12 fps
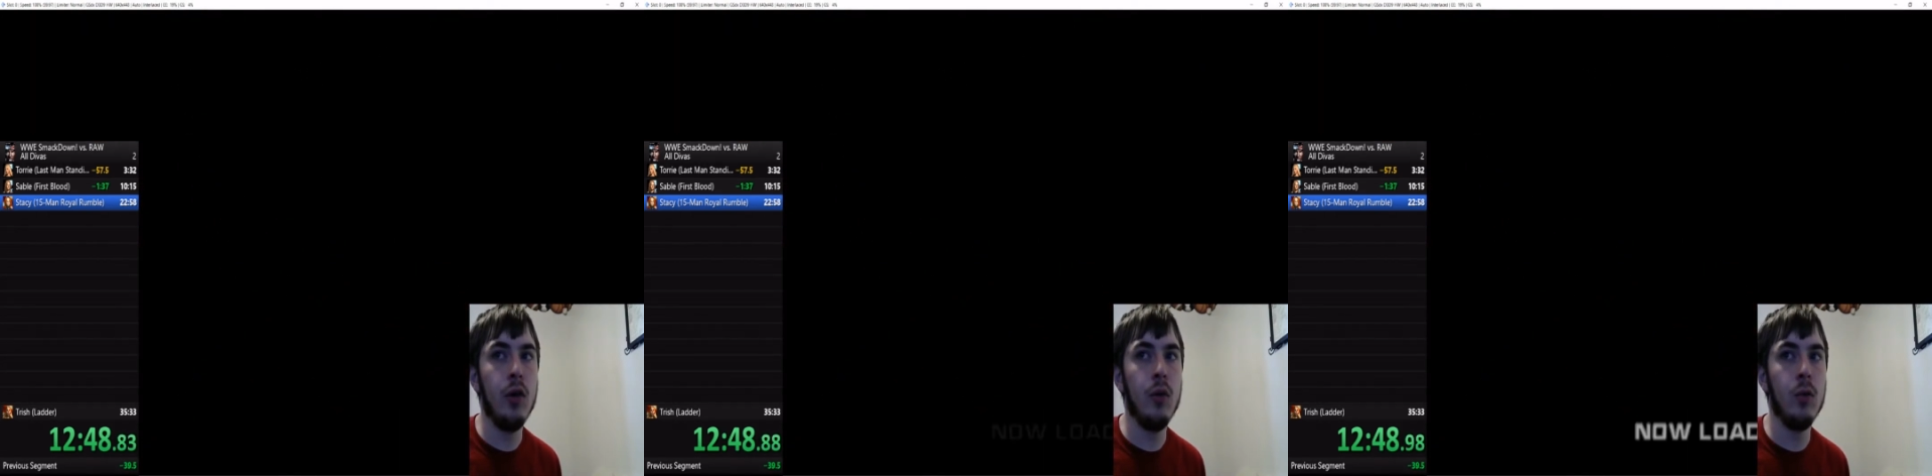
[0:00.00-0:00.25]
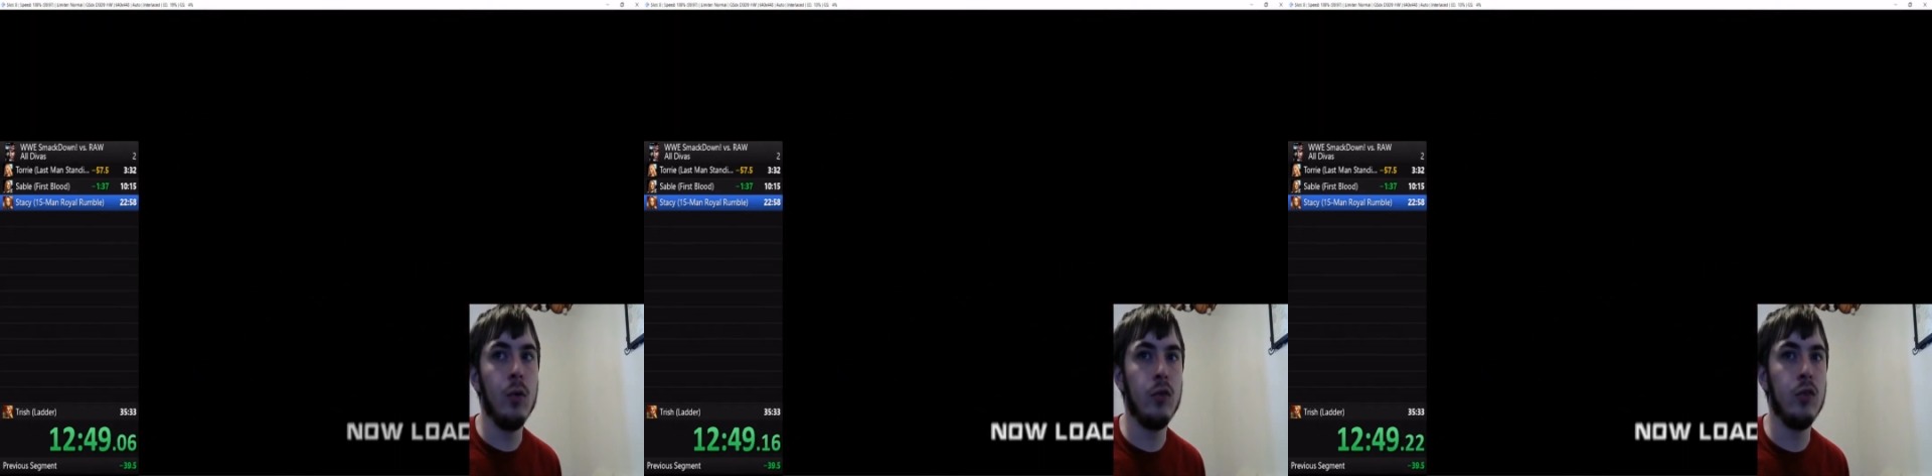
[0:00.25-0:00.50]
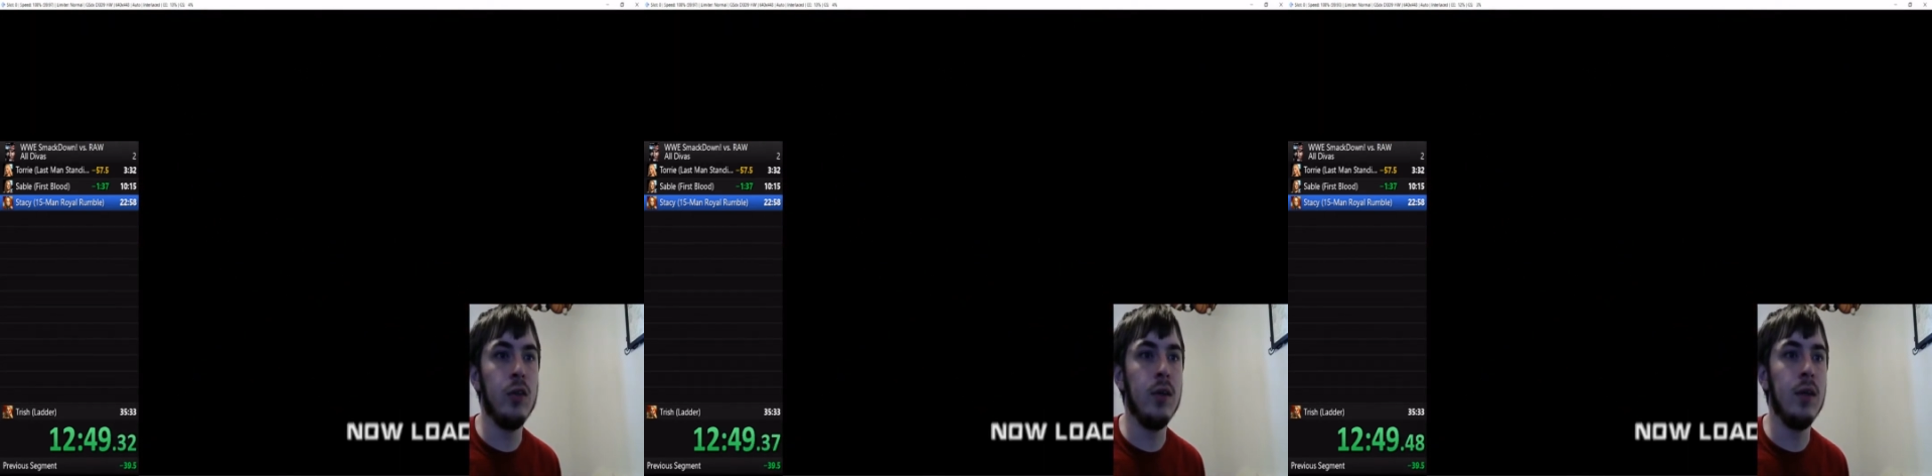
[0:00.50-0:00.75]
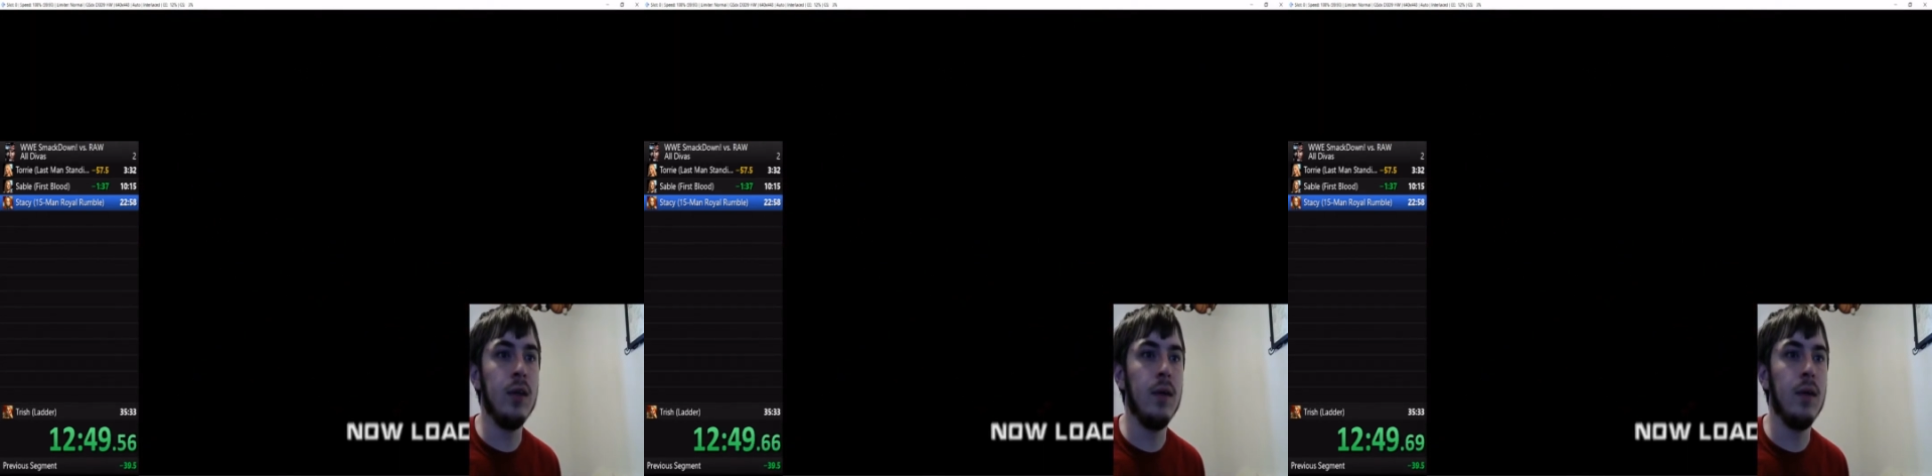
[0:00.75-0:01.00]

will see